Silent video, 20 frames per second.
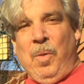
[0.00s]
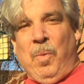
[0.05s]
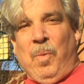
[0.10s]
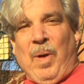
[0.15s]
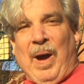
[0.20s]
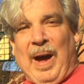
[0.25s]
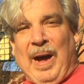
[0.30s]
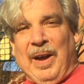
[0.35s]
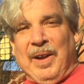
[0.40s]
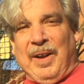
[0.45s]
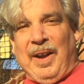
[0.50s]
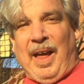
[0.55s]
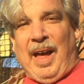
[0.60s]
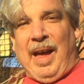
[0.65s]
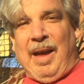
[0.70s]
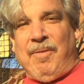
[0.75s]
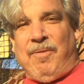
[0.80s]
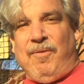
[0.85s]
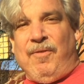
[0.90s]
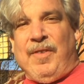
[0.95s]

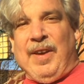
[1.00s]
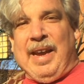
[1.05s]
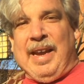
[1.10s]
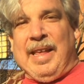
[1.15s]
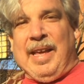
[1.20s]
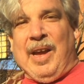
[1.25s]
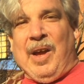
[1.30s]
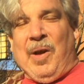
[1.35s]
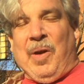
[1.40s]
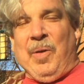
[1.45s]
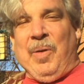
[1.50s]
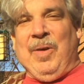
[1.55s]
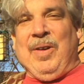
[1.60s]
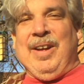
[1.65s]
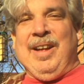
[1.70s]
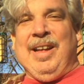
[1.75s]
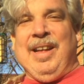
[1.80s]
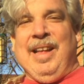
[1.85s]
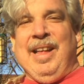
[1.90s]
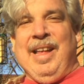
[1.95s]
wildlife video
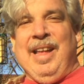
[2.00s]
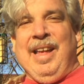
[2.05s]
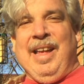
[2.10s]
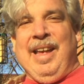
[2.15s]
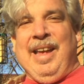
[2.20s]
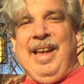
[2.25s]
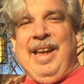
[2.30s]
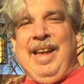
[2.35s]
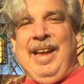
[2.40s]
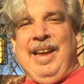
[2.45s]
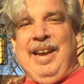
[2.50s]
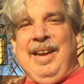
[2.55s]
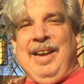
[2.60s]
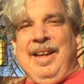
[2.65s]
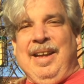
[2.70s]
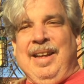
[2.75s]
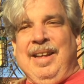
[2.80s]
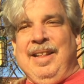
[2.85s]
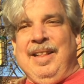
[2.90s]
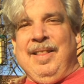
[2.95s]
and
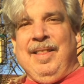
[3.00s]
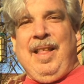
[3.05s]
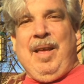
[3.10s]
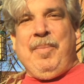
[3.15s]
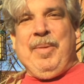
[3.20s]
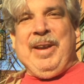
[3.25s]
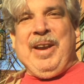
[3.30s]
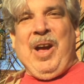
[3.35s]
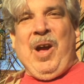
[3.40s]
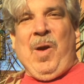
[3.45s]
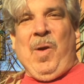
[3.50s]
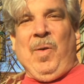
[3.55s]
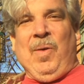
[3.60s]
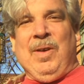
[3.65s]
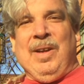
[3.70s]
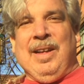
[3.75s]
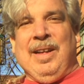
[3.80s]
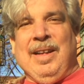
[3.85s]
uh, let me know.